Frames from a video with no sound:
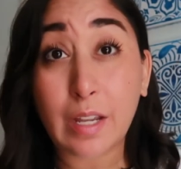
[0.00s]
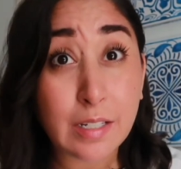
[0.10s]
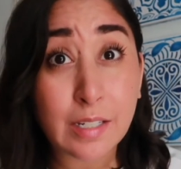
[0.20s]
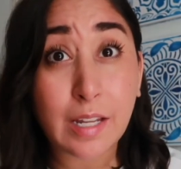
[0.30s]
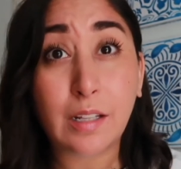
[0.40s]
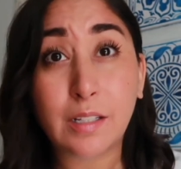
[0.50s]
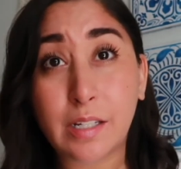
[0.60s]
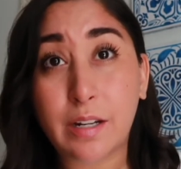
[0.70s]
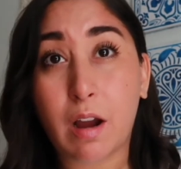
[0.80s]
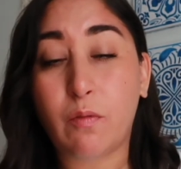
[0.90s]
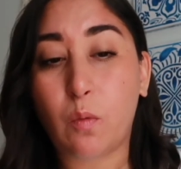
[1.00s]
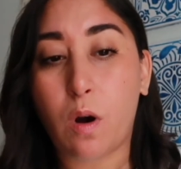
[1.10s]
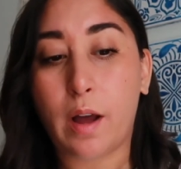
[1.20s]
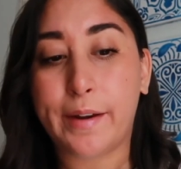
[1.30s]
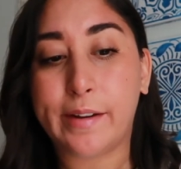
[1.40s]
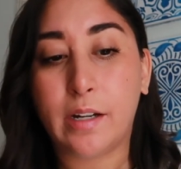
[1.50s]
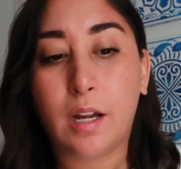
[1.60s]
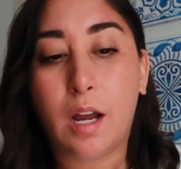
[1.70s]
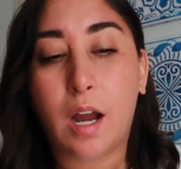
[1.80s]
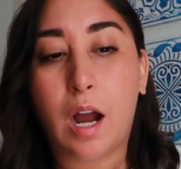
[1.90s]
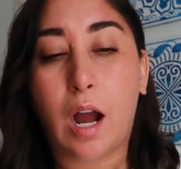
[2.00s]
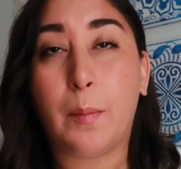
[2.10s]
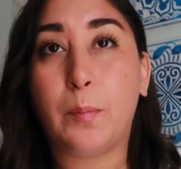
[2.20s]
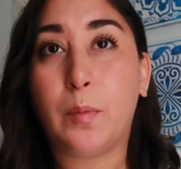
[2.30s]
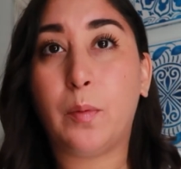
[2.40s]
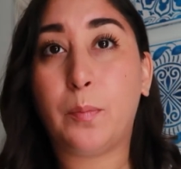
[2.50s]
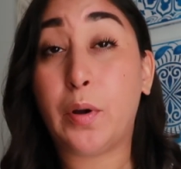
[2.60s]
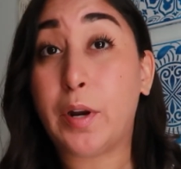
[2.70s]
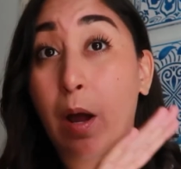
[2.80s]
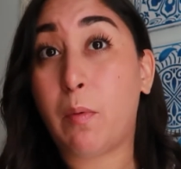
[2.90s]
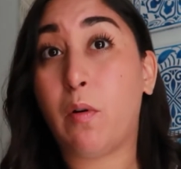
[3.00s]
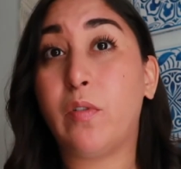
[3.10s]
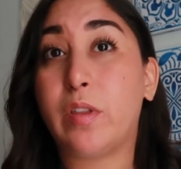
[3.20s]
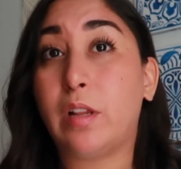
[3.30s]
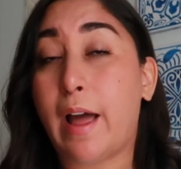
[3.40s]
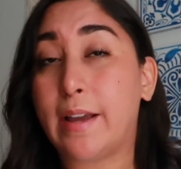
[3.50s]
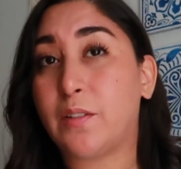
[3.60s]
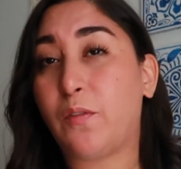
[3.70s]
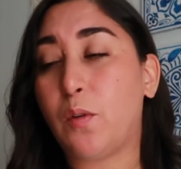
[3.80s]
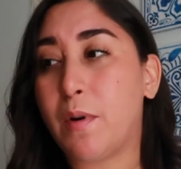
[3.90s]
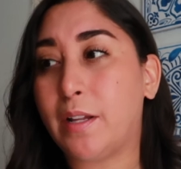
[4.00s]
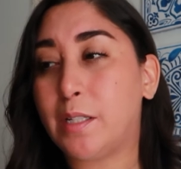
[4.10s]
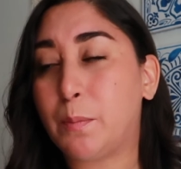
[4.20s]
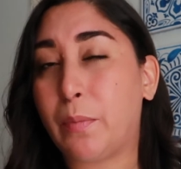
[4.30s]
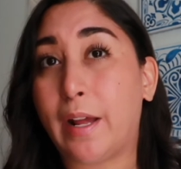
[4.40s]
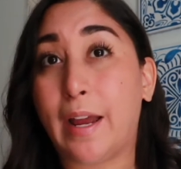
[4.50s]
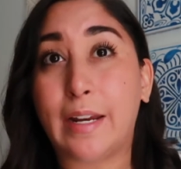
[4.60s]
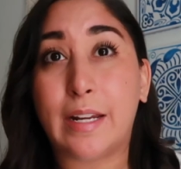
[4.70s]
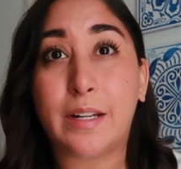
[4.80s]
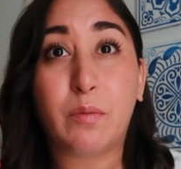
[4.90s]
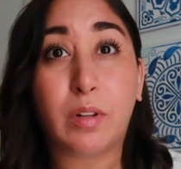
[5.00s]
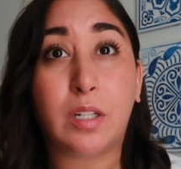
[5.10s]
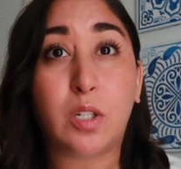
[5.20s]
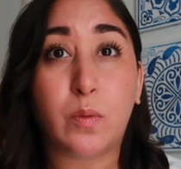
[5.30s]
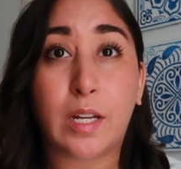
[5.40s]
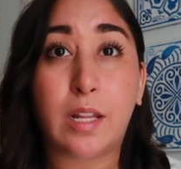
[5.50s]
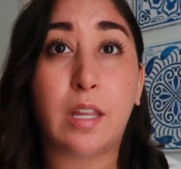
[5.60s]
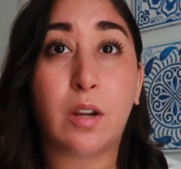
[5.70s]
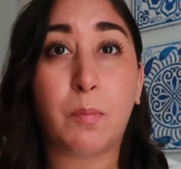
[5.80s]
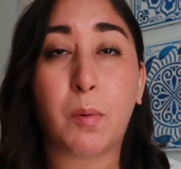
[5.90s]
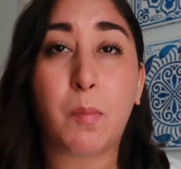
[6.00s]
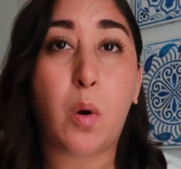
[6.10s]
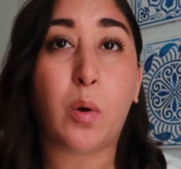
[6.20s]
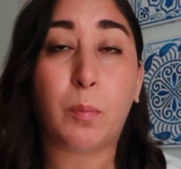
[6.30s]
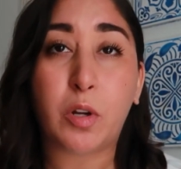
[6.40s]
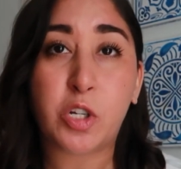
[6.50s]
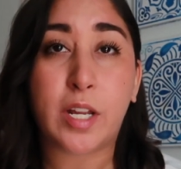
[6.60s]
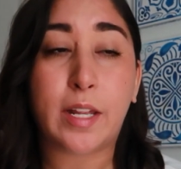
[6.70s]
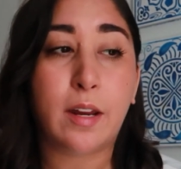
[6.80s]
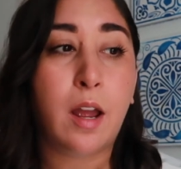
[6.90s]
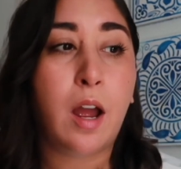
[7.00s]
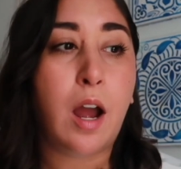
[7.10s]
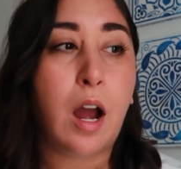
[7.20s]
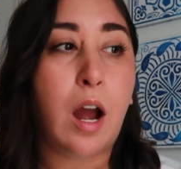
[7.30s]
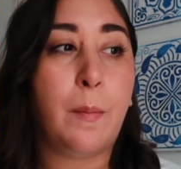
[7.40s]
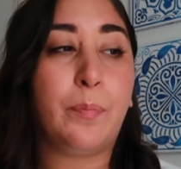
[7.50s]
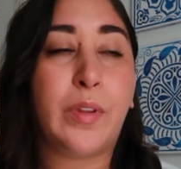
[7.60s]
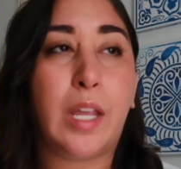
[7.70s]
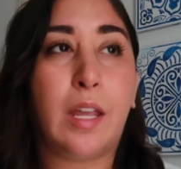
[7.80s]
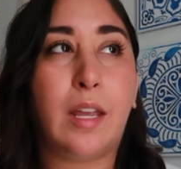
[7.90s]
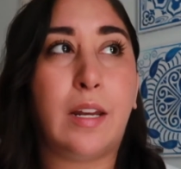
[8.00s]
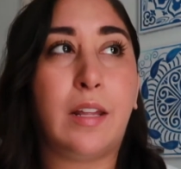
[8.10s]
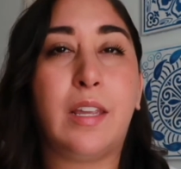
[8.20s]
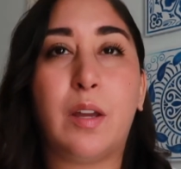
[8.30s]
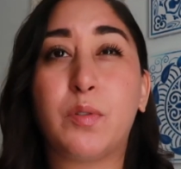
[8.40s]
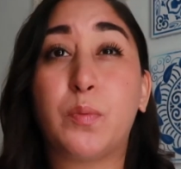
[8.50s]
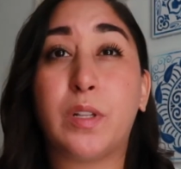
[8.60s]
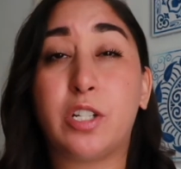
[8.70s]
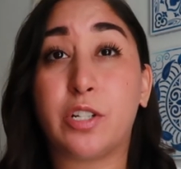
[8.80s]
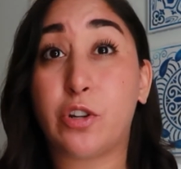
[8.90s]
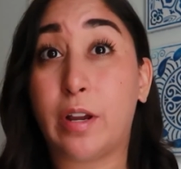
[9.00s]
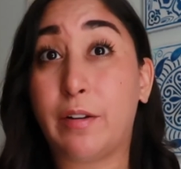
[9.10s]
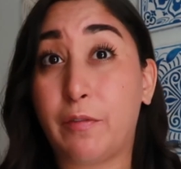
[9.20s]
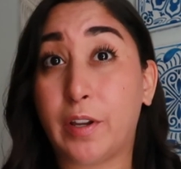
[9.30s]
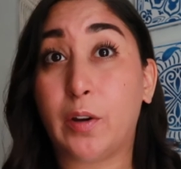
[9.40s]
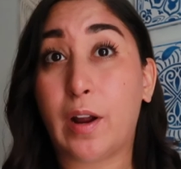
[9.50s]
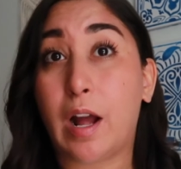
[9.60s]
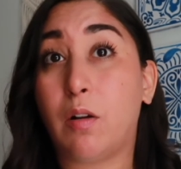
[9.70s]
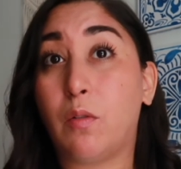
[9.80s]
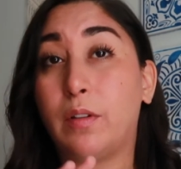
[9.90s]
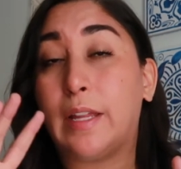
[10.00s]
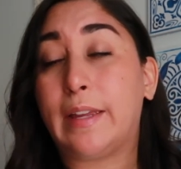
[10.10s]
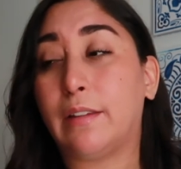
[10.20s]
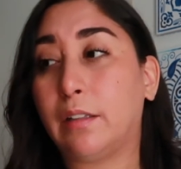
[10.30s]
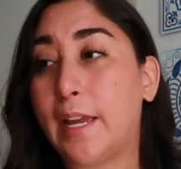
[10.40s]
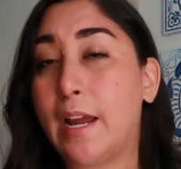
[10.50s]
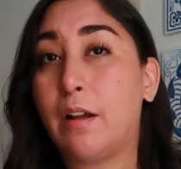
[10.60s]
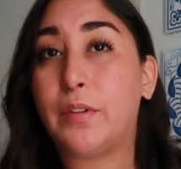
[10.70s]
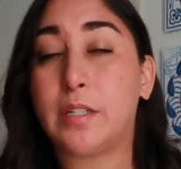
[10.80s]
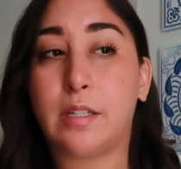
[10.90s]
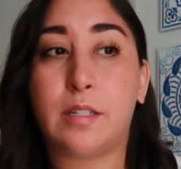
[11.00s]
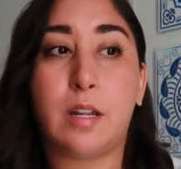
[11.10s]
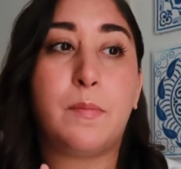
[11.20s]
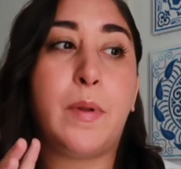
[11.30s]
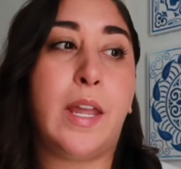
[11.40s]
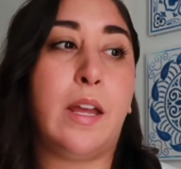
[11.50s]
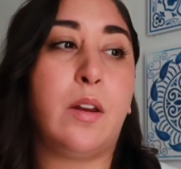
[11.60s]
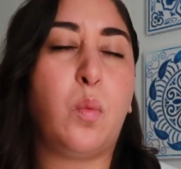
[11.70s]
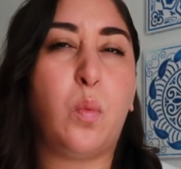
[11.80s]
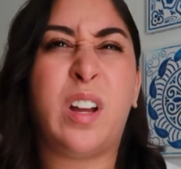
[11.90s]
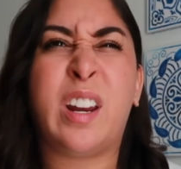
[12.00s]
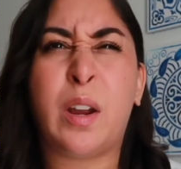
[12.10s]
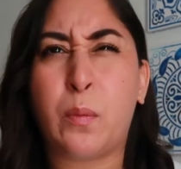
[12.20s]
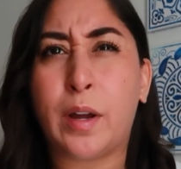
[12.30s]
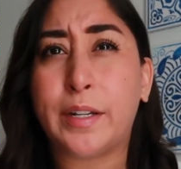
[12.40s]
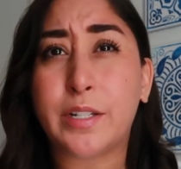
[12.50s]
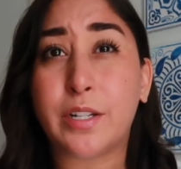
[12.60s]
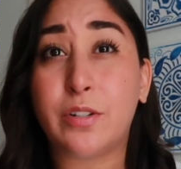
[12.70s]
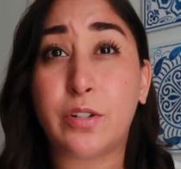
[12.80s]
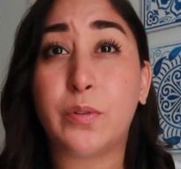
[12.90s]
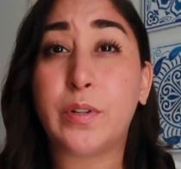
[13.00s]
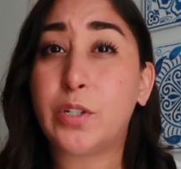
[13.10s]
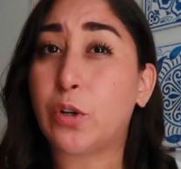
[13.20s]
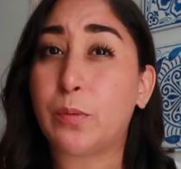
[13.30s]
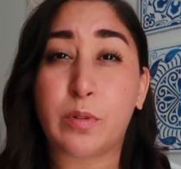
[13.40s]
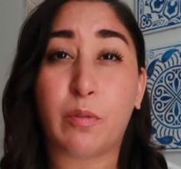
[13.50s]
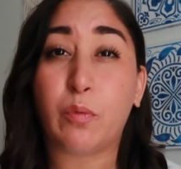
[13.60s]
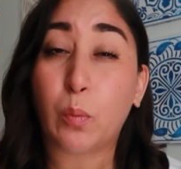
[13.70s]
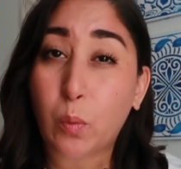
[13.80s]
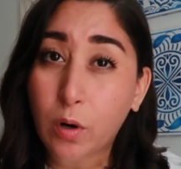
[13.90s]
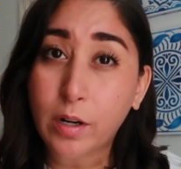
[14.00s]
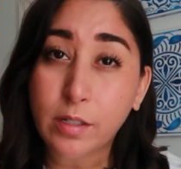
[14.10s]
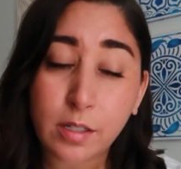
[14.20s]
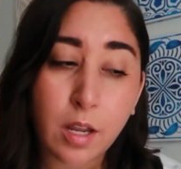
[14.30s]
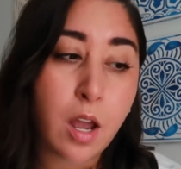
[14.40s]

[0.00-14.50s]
a skeleton of one put up over the last few months, but I didn't really do anything or promote or push it. And I think I was really just trying to figure out like the layout, the system, and what I wanted to do in terms of rewards.